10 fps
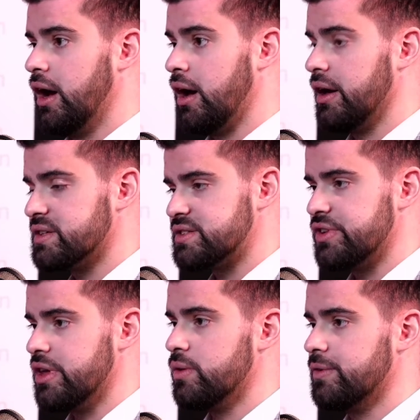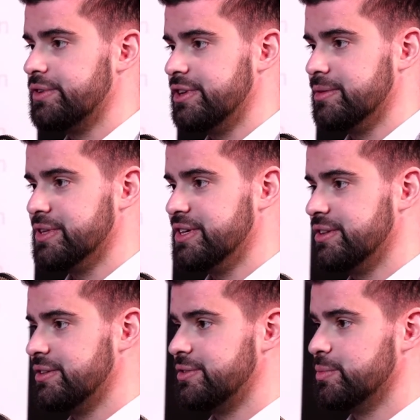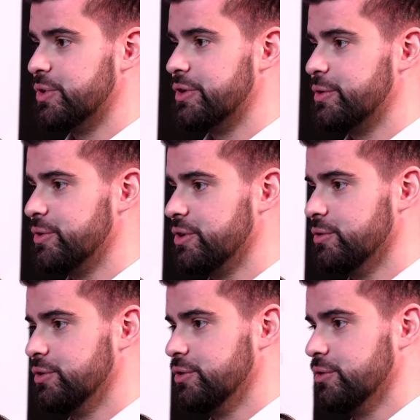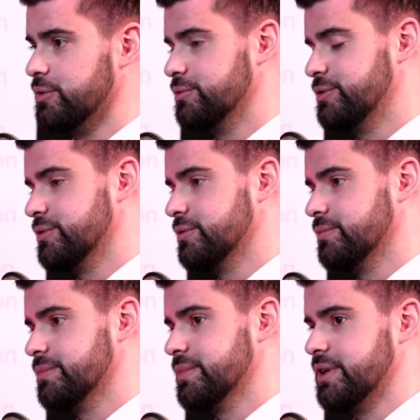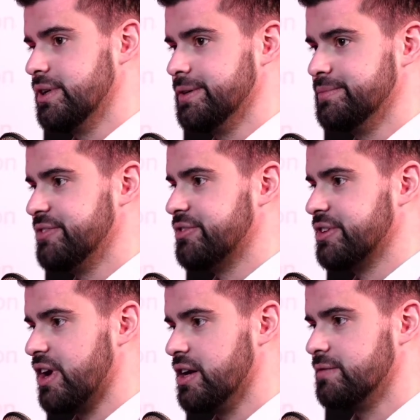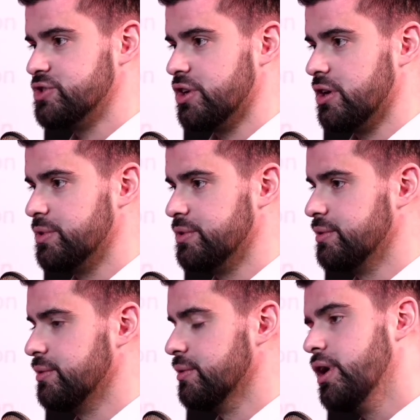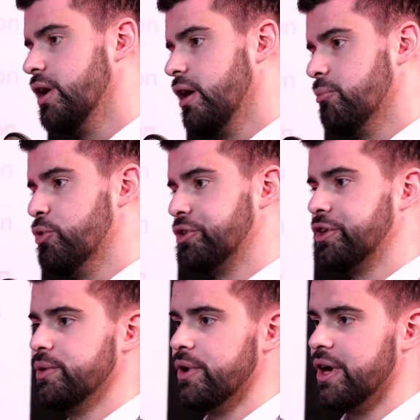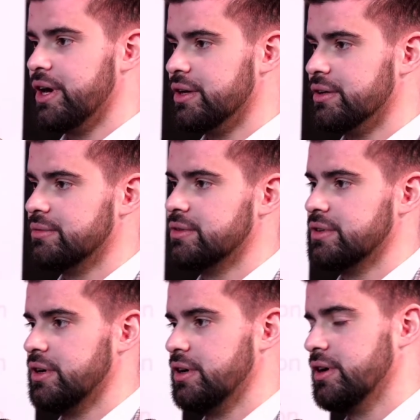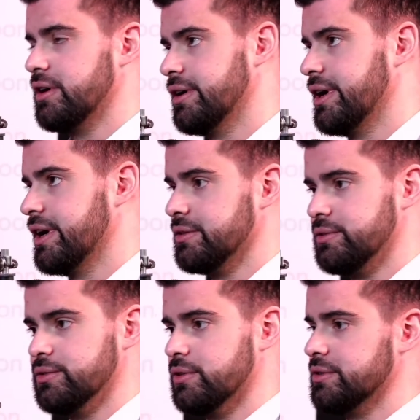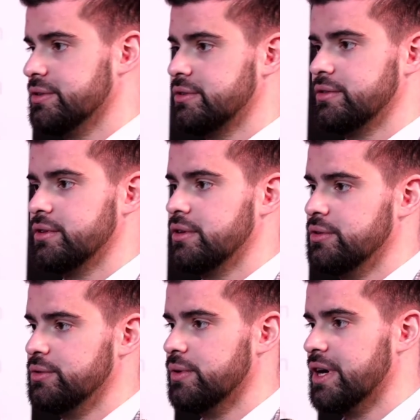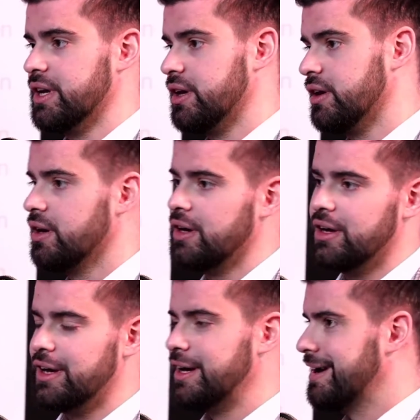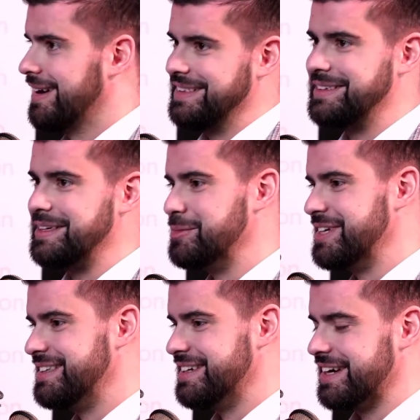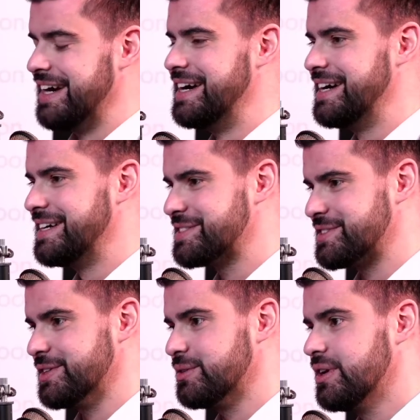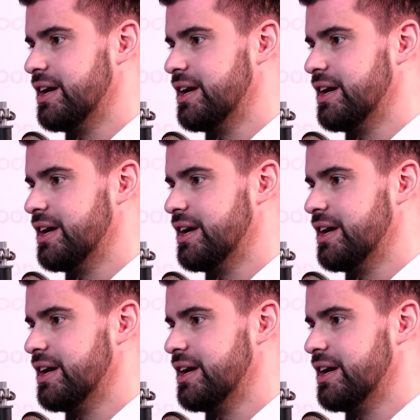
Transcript: Yesterday you were team lead, tomorrow you do a different kind of job, you do more QA, and you don't do any team leading. So